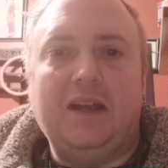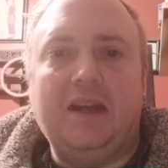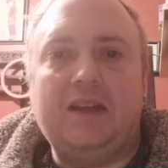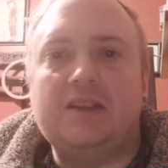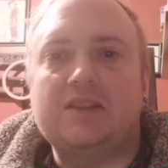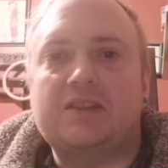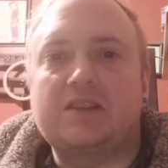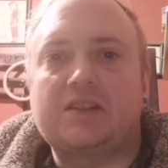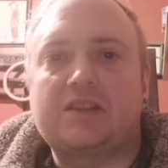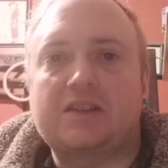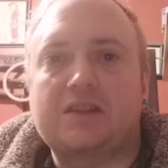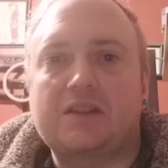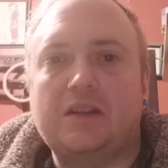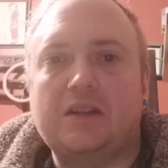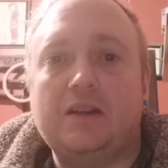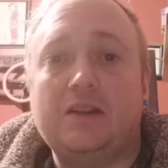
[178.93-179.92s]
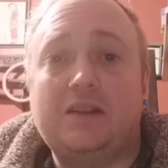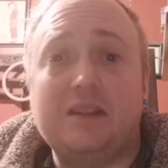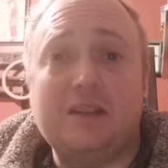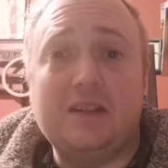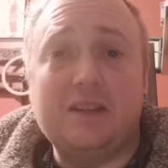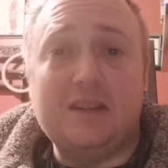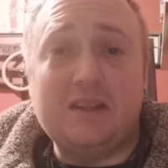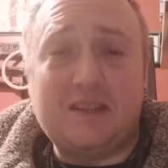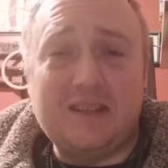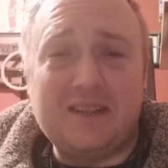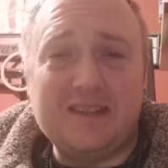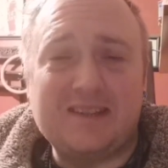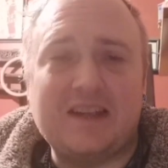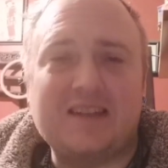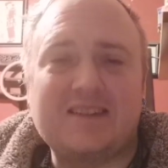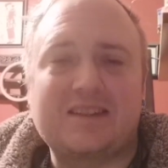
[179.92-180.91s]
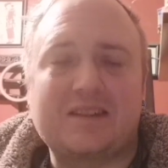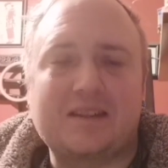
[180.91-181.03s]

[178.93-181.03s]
It is a